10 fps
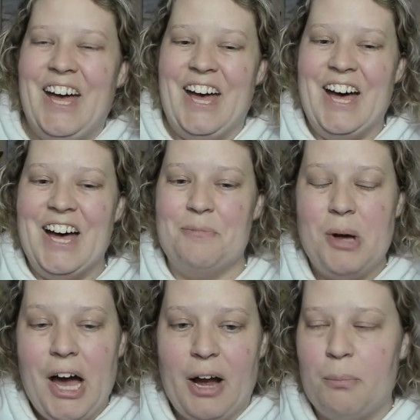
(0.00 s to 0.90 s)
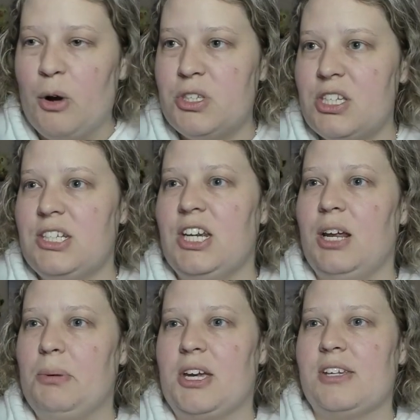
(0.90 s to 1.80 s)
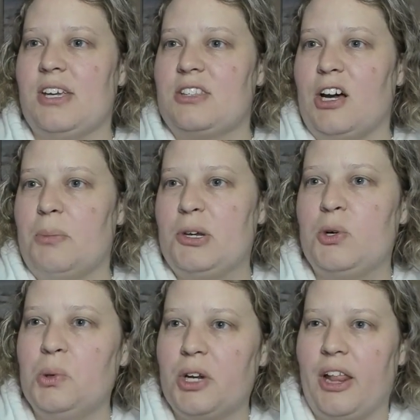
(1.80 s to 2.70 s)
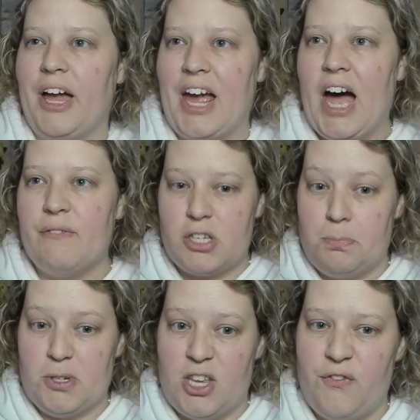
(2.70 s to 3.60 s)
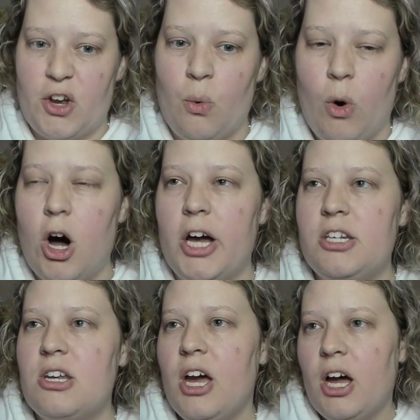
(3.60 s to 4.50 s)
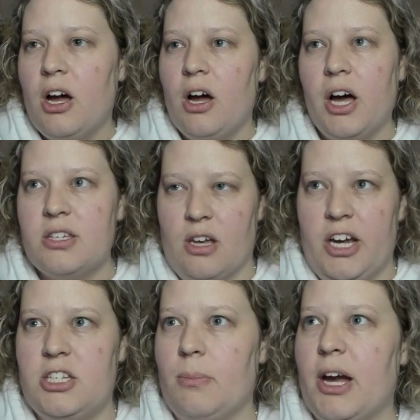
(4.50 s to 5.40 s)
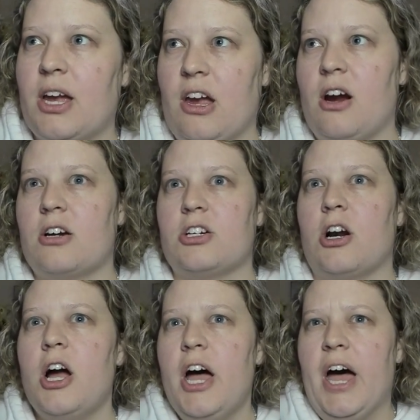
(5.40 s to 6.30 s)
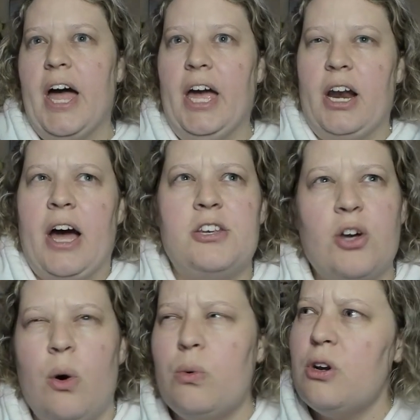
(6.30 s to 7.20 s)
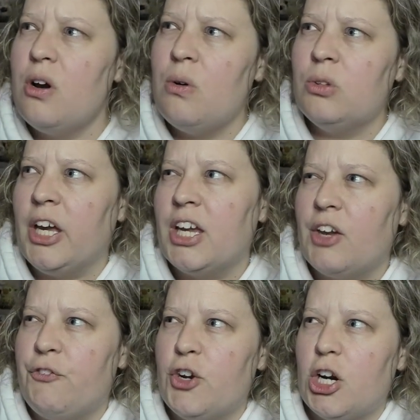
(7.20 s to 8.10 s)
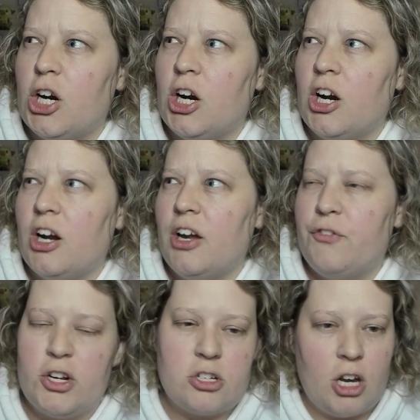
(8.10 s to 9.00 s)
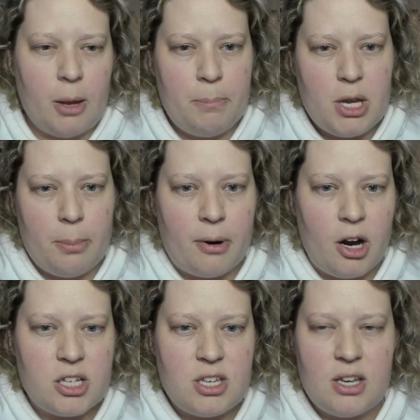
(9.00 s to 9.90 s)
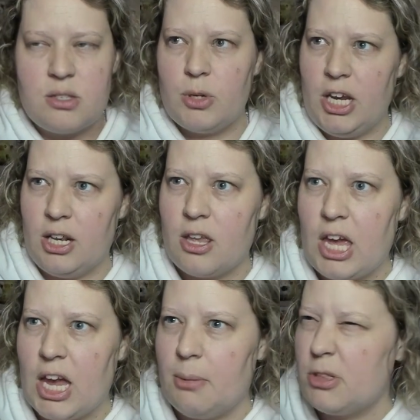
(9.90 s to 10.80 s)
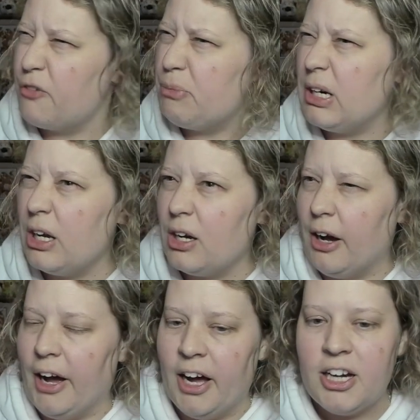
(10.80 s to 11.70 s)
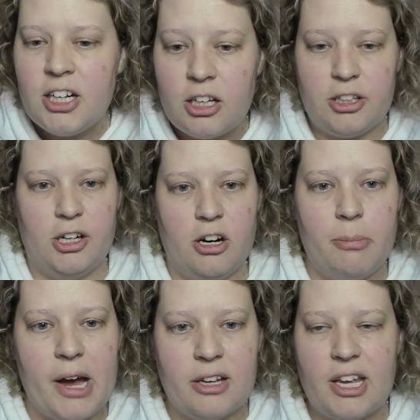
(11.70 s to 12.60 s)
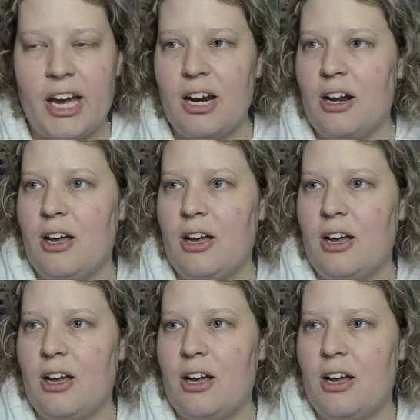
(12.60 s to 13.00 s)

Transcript: I mostly did it because I thought it'd be cool to like have a specific wand assigned to my character. And I don't know like if there's gonna be a process in game. They've been unclear about that.